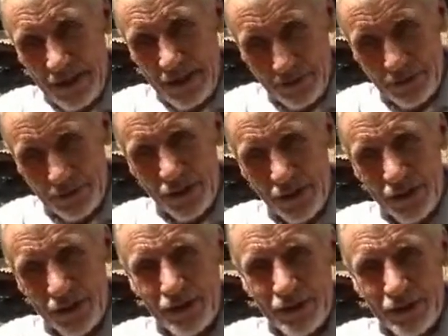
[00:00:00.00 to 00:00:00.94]
The
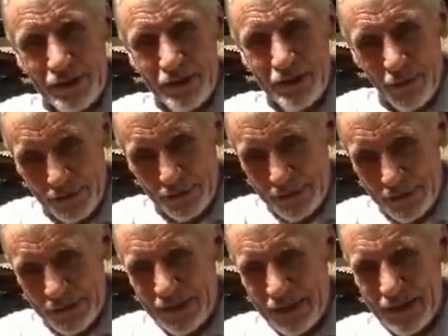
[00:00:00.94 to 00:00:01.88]
nails are the
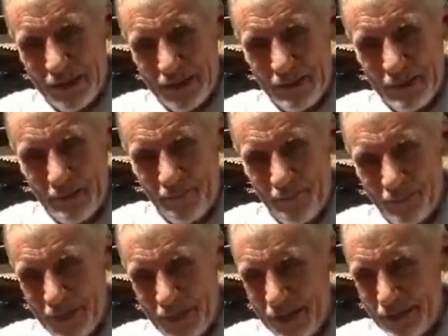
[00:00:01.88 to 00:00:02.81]
modern
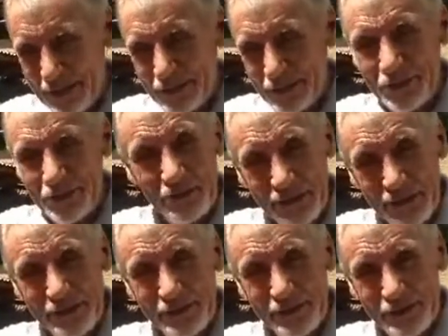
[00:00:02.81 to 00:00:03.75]

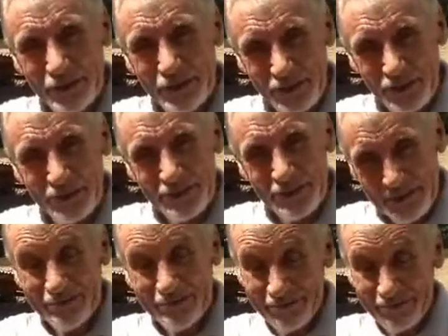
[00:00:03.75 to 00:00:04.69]
surrender
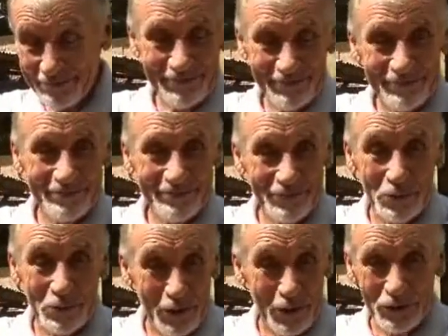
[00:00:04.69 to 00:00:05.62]
to
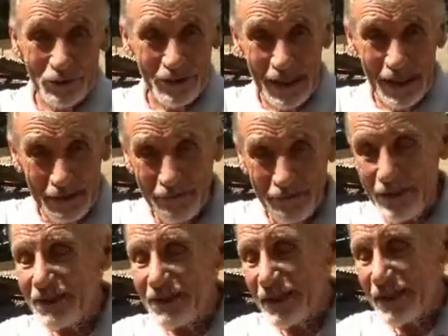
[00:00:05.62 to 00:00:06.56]
modern
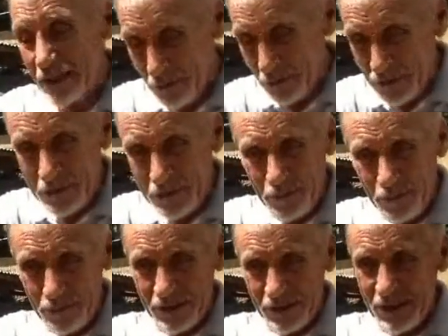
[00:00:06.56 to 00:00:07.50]
life in order
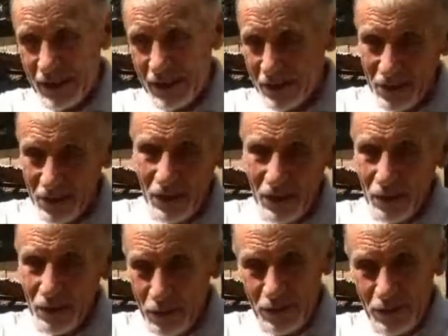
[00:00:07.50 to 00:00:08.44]
to put this
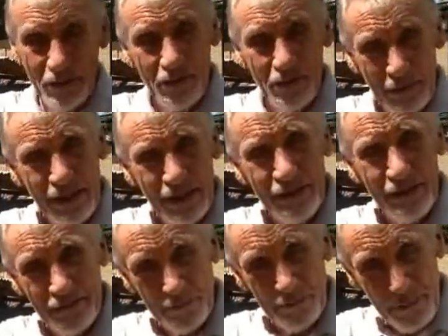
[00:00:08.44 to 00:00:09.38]
together. But there are
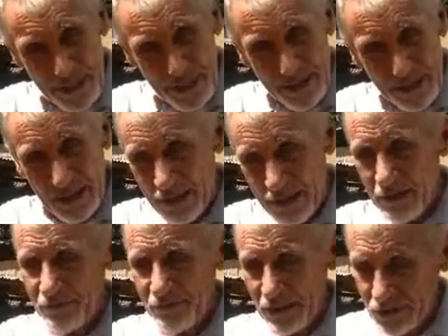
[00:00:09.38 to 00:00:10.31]
many
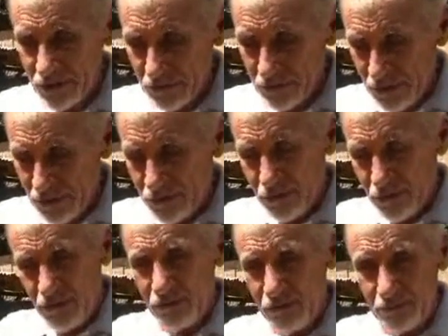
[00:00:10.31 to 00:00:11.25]
of these
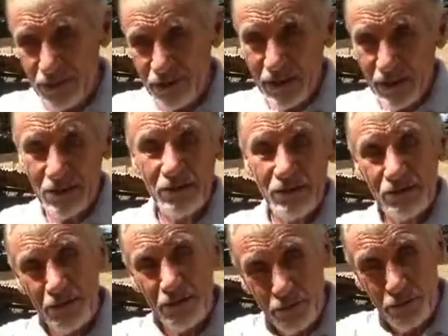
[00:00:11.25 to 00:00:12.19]
traditional homes that
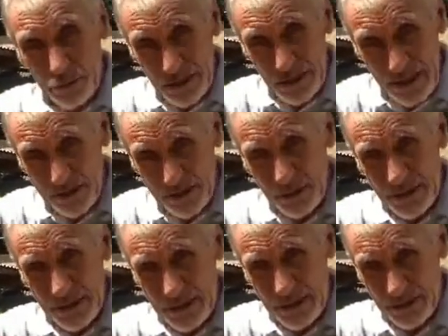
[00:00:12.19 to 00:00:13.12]
are not put together
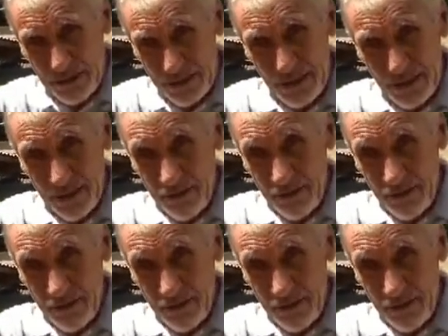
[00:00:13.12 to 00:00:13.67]
with nails.